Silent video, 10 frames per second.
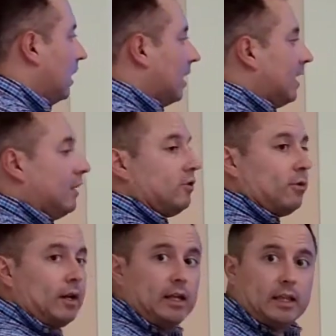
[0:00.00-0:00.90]
I can't
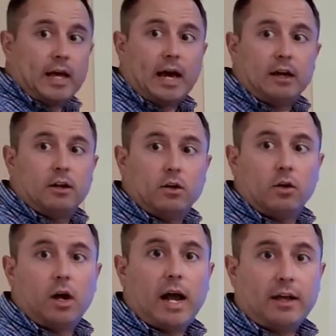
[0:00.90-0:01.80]
do any of that
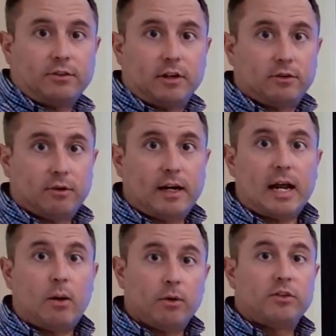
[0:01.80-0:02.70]
as it is right
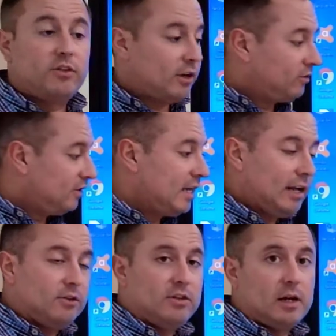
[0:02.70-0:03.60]
now with just the
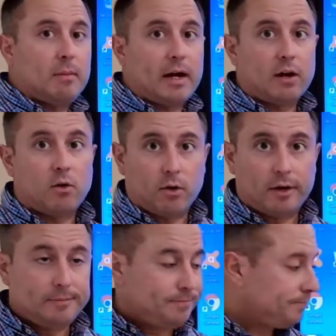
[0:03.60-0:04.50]
HDMI cord.